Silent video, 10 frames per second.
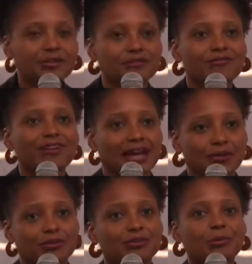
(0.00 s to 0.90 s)

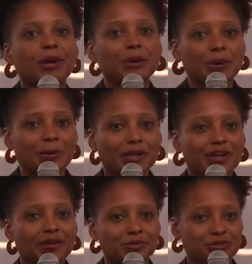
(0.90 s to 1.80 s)
found poem. It
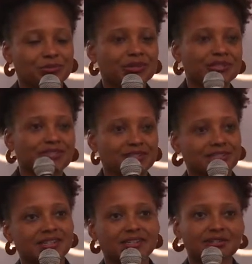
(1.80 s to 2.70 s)
comes from
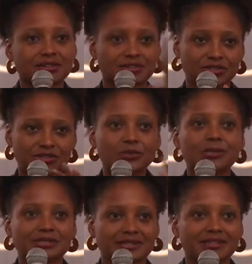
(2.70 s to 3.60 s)
existing
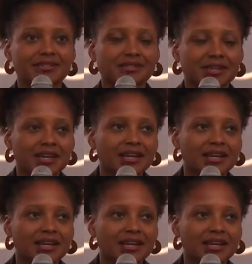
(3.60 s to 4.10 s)
sources.